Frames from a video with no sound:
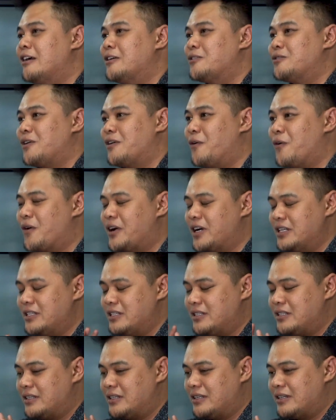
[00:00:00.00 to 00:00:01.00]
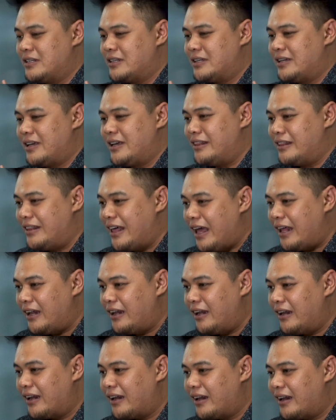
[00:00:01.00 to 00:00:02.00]
So I focus, and
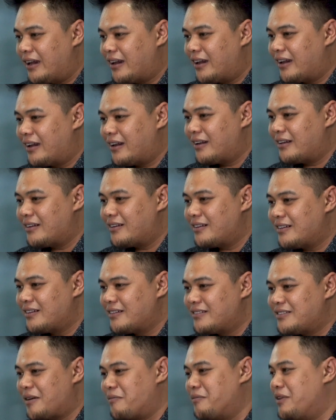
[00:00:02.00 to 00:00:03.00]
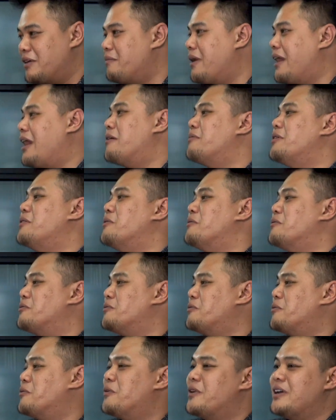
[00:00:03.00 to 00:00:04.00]
then something bad happened
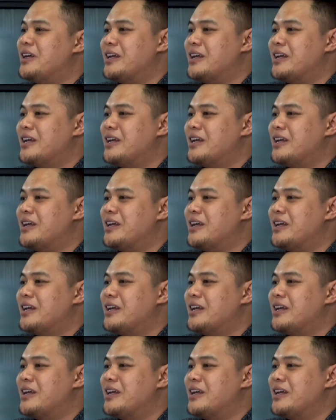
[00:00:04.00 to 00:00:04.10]
also.